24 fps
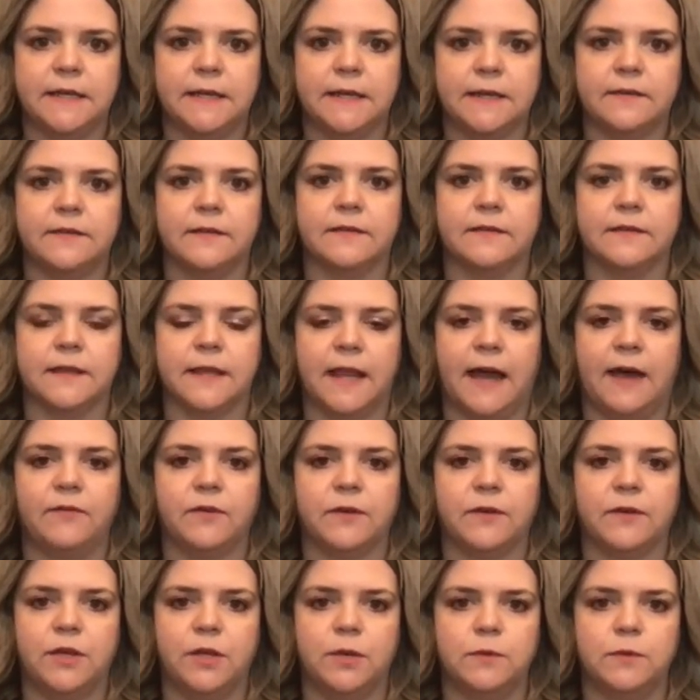because it's going to have
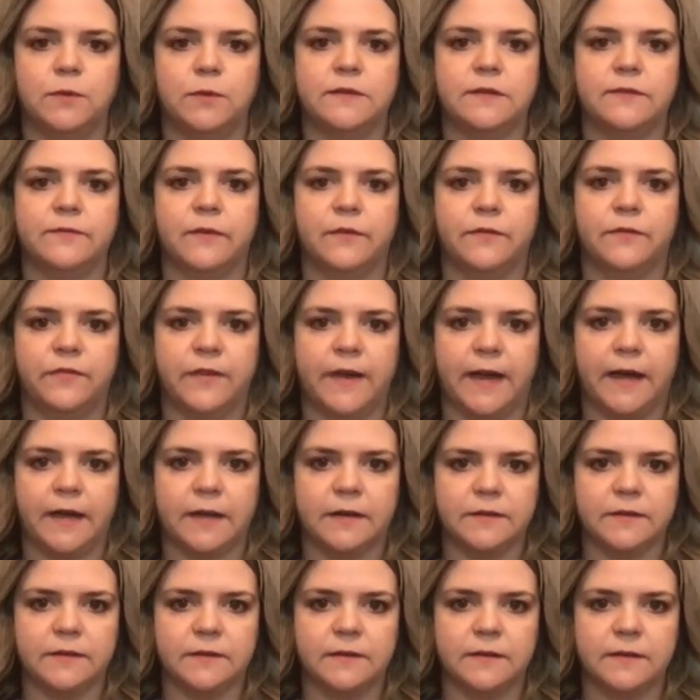a cumulative
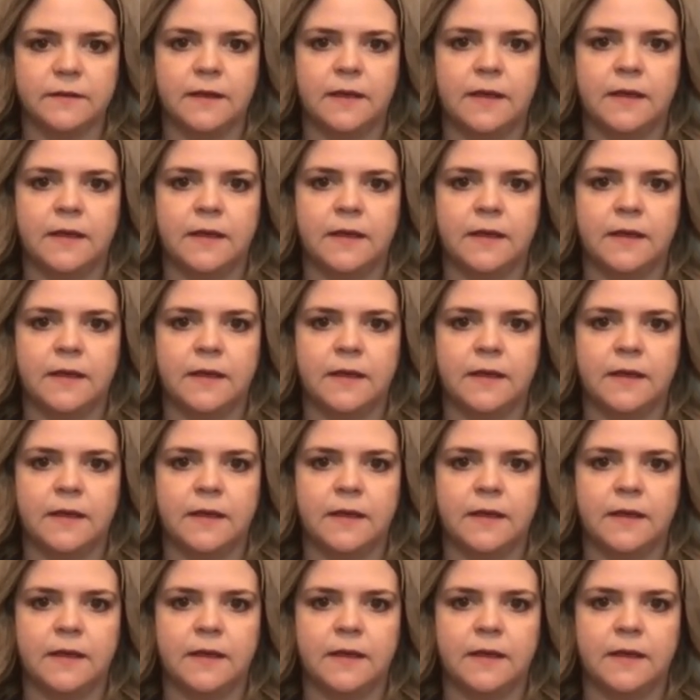effect.